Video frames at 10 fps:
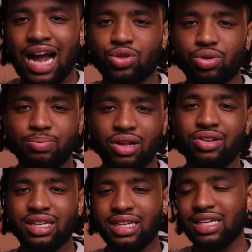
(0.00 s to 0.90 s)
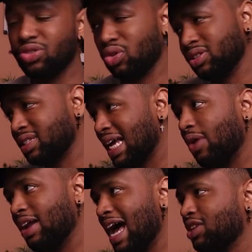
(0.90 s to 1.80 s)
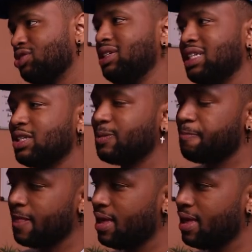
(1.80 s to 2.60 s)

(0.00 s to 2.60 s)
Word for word: actual melody is or the sound actually is.